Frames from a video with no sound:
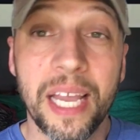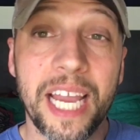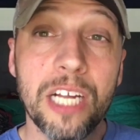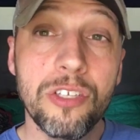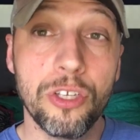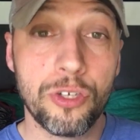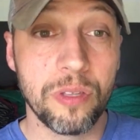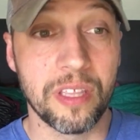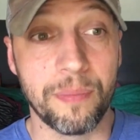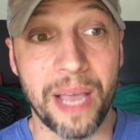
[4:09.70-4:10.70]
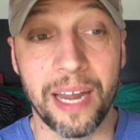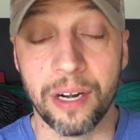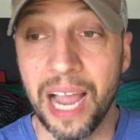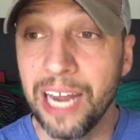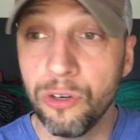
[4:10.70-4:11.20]
Here's the truth of the
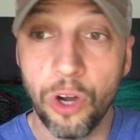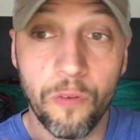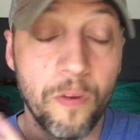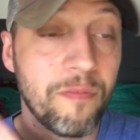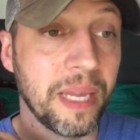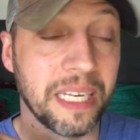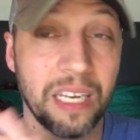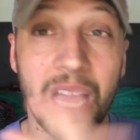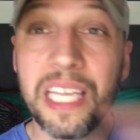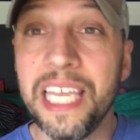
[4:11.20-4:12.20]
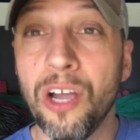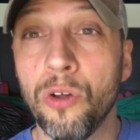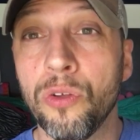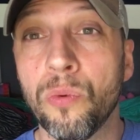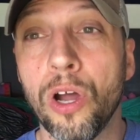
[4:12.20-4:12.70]
matter. I don't know if we've been lucky
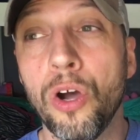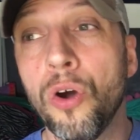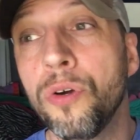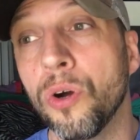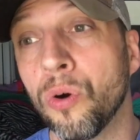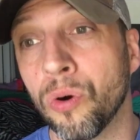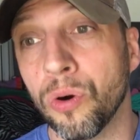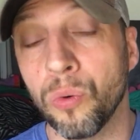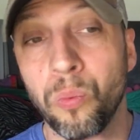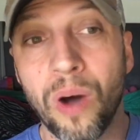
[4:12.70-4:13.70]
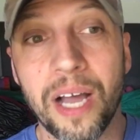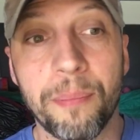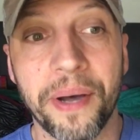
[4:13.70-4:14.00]
on the road or what,